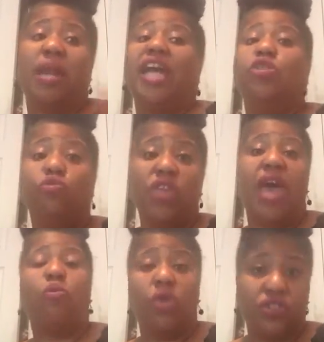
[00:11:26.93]
but I knew
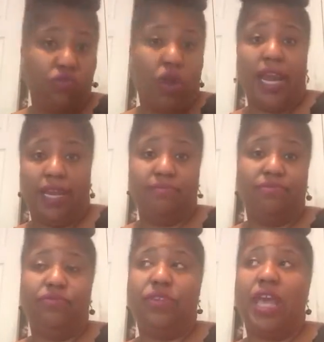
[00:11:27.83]
that wasn't right.
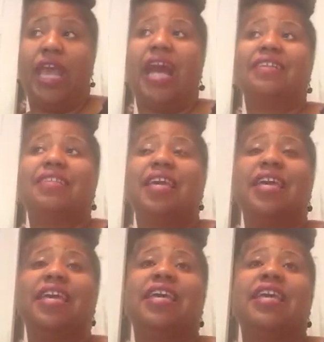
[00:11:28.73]
And I
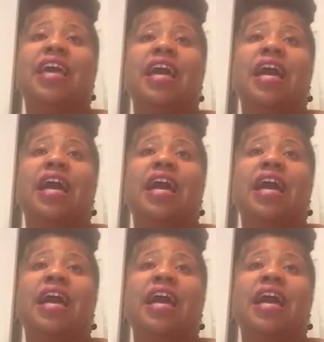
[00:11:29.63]
said,